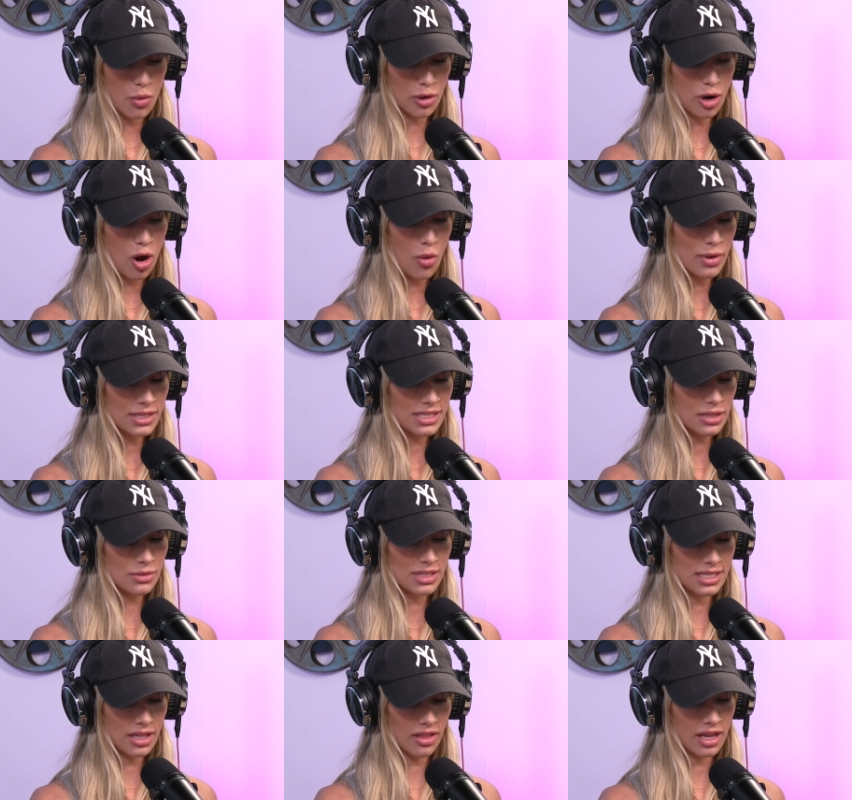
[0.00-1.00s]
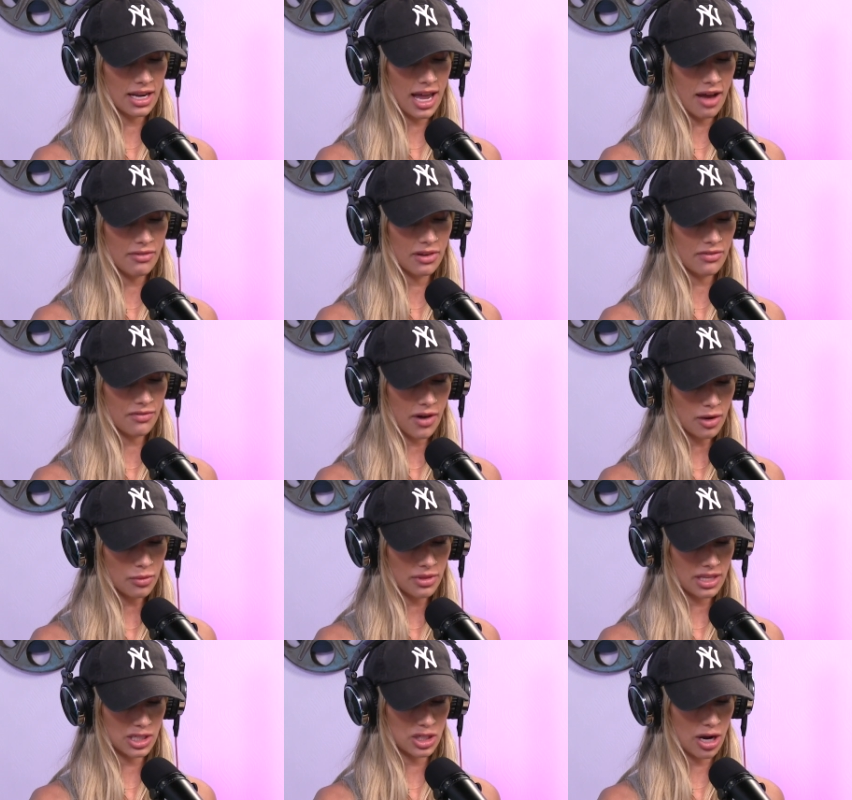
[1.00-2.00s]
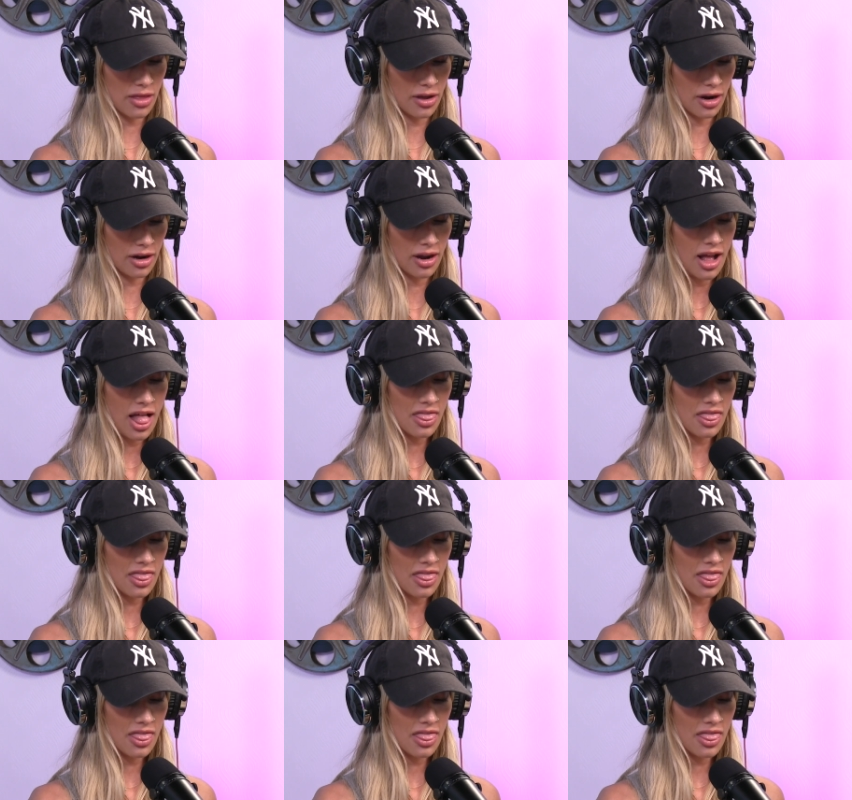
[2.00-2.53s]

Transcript: we're always so silly and having fun with each other